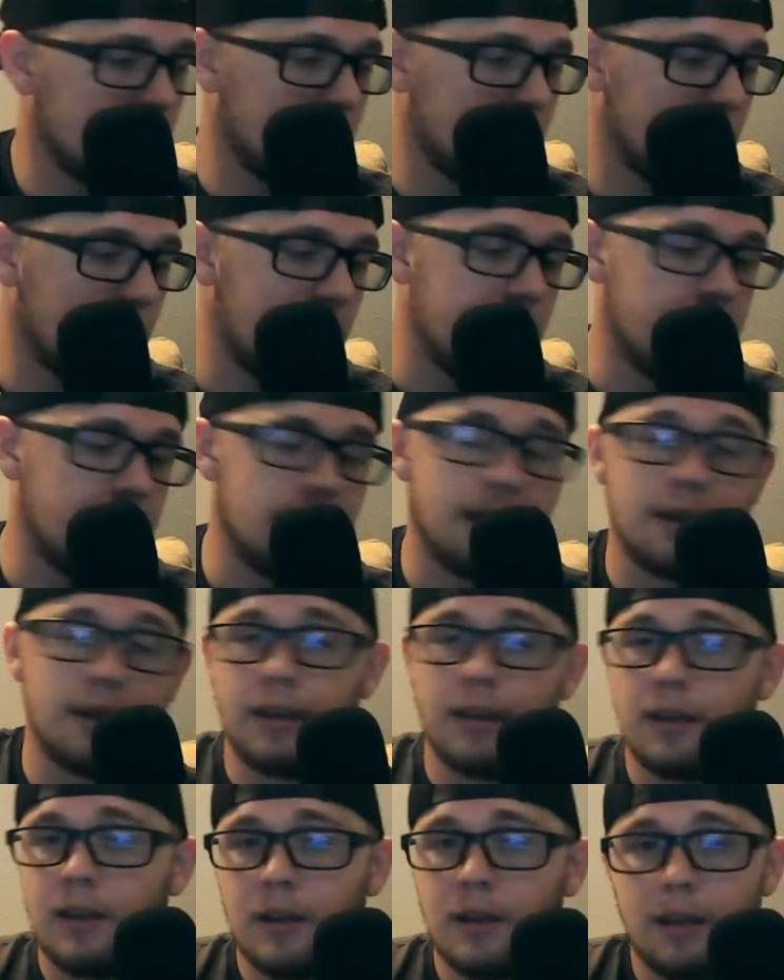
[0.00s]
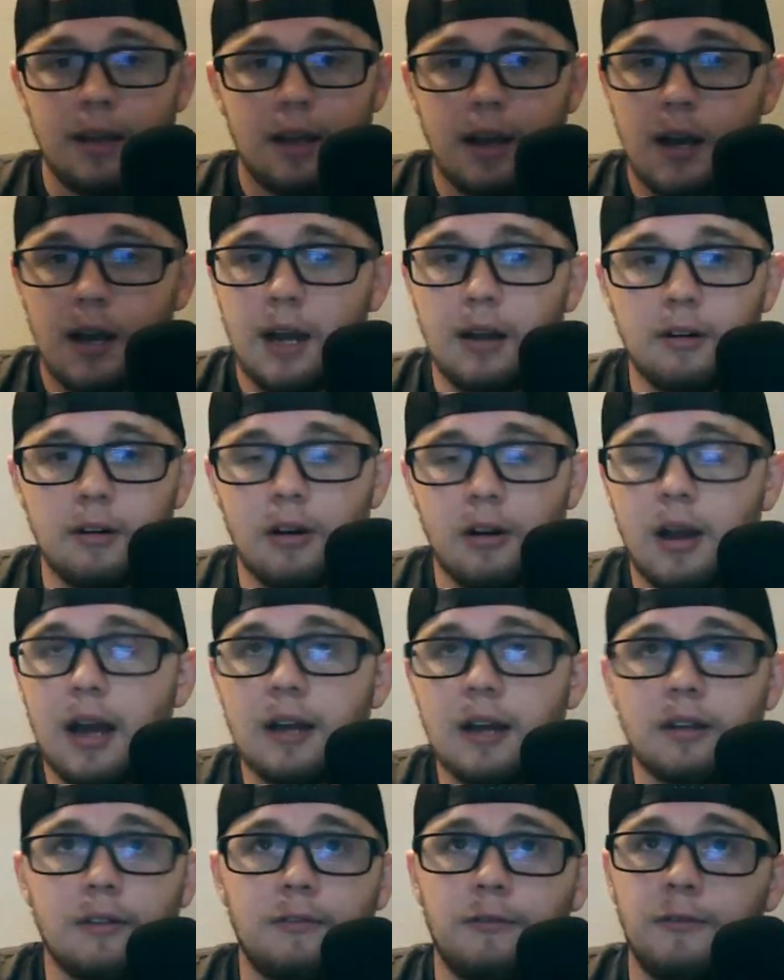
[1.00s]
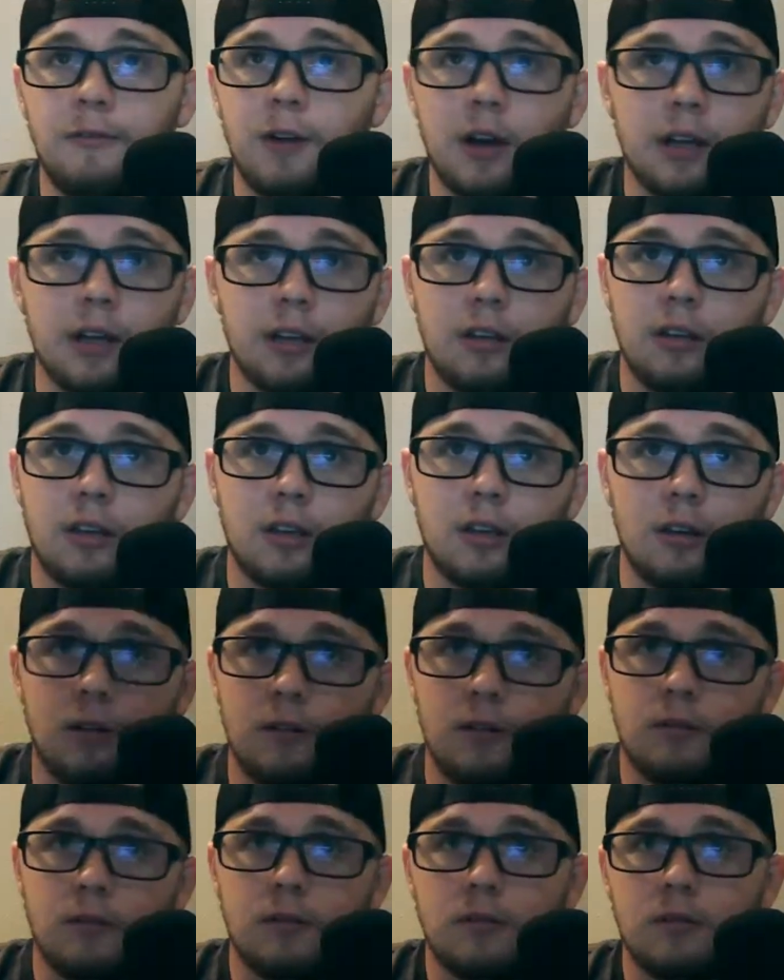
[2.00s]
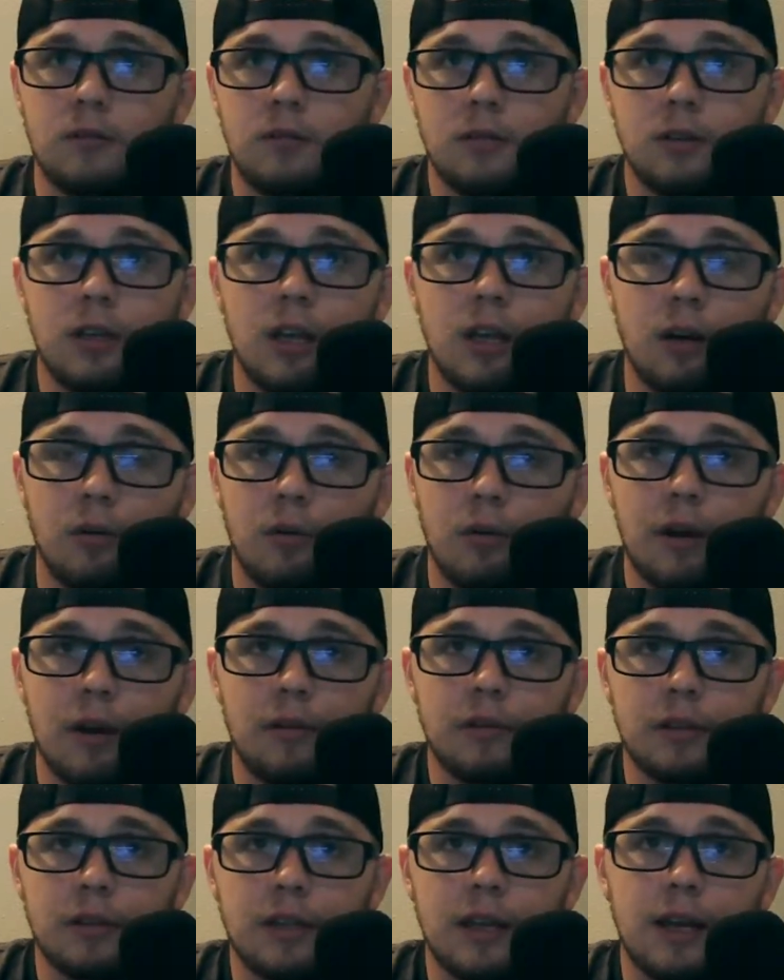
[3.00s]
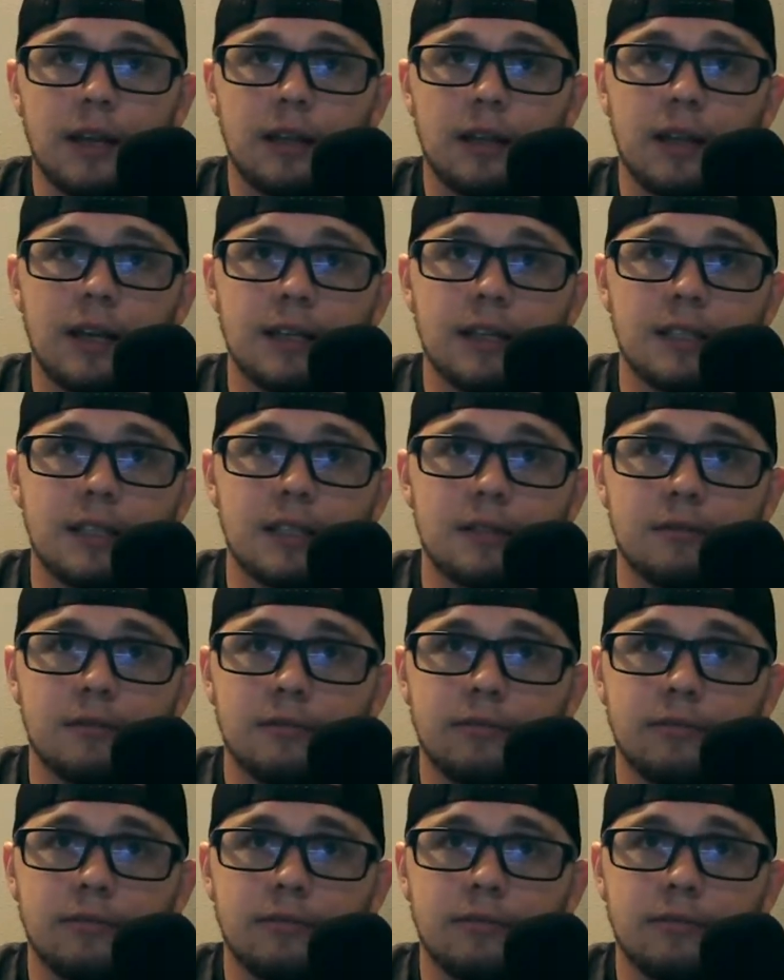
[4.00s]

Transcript: I don't know how the fuck you can get away with that. That's